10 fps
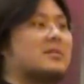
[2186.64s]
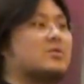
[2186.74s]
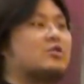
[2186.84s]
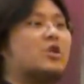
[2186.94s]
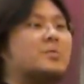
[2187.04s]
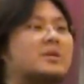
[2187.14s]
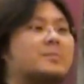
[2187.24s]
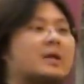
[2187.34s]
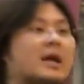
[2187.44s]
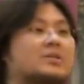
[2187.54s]
So Shu'bah
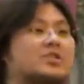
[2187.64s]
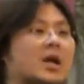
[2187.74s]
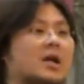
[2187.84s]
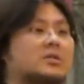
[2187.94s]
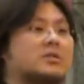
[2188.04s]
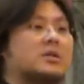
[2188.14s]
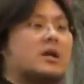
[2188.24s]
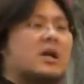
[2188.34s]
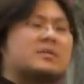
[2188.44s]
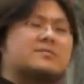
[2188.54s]
ibn
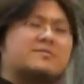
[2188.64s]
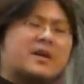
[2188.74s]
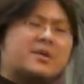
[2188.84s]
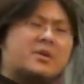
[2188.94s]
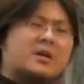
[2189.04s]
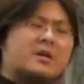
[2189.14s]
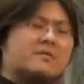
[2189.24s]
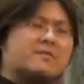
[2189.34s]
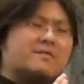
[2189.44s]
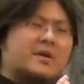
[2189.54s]
al-Hajjaj is very,
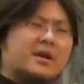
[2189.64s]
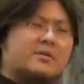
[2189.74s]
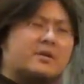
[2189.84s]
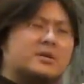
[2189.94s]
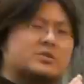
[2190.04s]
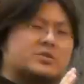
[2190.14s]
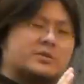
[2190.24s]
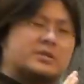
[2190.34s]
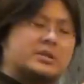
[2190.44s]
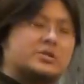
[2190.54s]
very
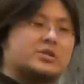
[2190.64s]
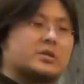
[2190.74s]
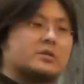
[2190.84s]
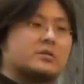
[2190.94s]
strategic.